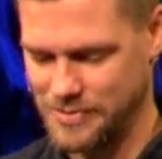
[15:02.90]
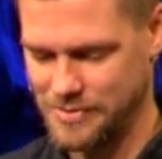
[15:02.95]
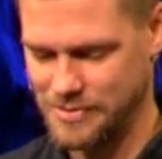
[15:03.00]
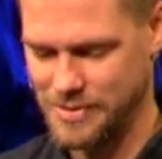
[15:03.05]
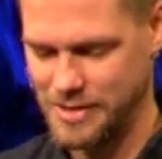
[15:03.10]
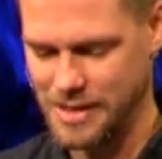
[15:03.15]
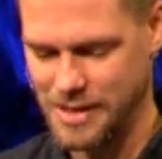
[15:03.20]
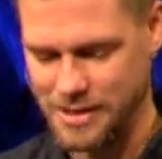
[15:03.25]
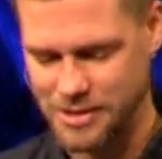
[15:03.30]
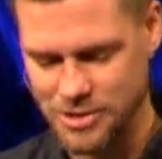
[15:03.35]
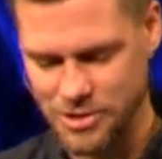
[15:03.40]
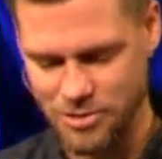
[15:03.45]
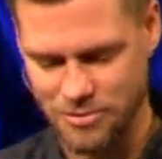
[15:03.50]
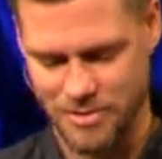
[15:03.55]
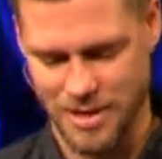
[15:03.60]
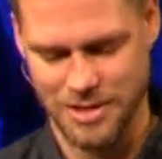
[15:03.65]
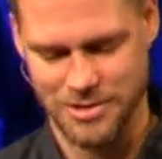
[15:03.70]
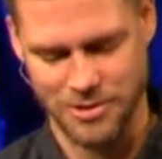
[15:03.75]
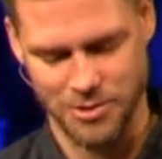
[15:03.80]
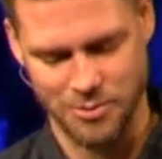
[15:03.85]
things to
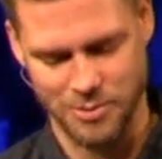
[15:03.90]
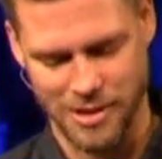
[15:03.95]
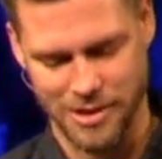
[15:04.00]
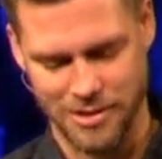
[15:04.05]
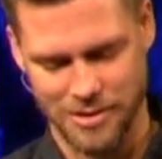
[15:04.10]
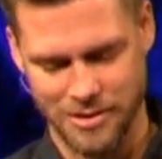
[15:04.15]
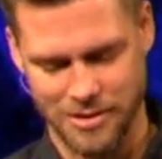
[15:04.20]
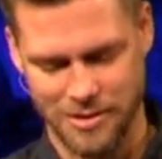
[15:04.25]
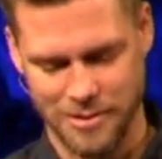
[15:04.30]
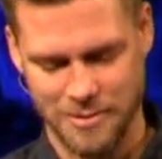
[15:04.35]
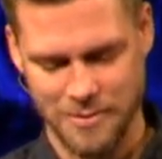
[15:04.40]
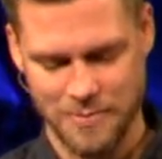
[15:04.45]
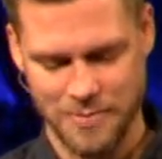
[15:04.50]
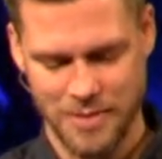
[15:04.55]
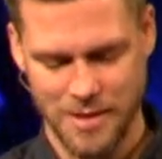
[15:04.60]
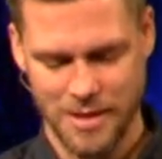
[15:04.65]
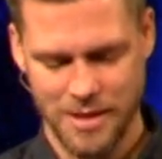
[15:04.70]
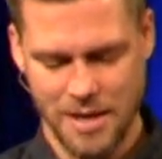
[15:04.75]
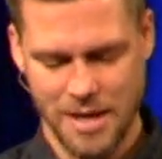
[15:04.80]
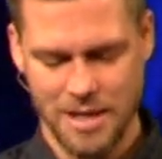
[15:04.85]
wrestle with.
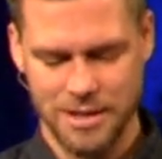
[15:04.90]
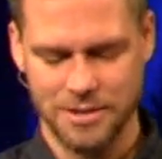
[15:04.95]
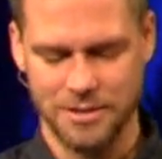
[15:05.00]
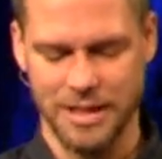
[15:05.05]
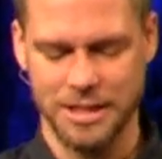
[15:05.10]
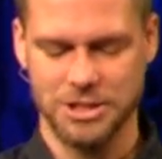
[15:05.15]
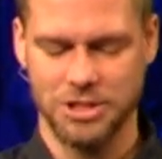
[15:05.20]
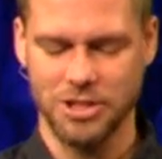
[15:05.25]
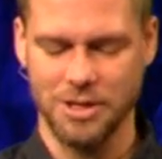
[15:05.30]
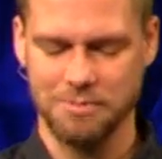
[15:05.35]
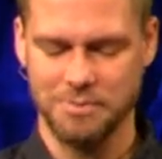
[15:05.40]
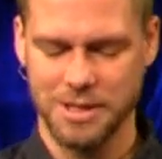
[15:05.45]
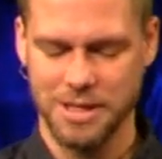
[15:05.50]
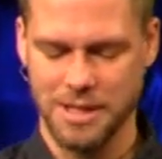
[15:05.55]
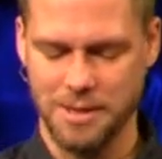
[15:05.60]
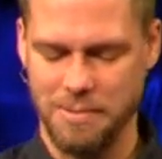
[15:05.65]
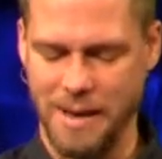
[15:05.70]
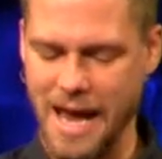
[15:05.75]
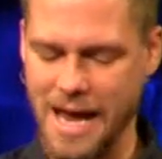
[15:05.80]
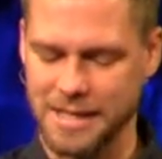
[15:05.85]
So let's jump into the
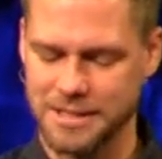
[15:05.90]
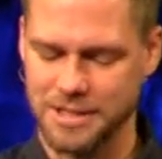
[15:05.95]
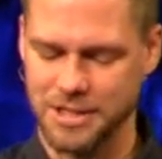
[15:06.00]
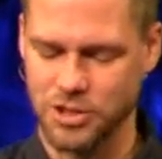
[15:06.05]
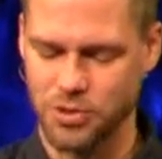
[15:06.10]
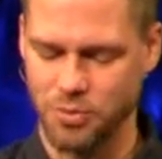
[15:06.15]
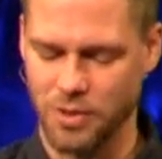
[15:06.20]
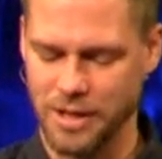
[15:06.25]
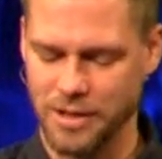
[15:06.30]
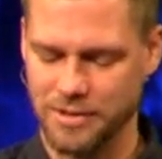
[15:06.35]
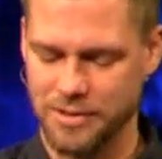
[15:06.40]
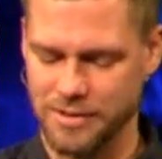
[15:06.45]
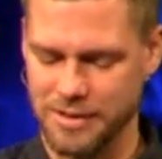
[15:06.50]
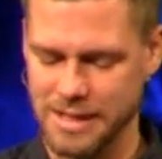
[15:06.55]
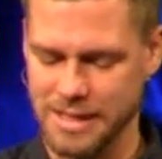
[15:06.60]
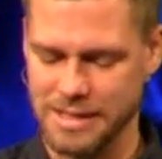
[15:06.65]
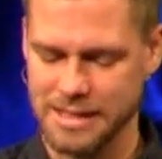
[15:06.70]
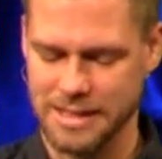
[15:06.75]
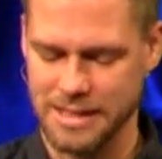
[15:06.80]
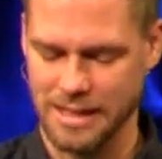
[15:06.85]
passage with
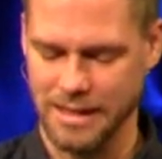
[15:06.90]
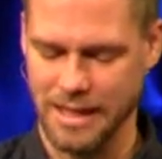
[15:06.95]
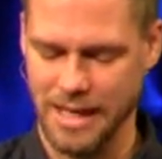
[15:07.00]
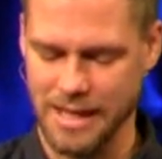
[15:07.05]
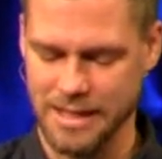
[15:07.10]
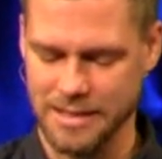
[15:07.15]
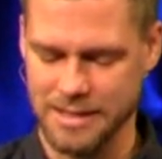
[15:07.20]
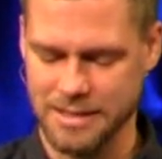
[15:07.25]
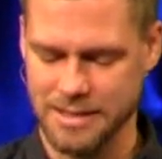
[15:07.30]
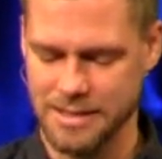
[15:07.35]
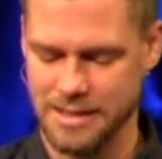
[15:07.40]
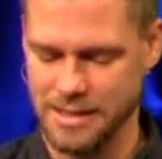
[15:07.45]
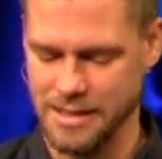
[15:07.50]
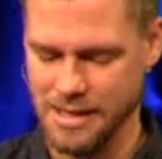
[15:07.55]
this lens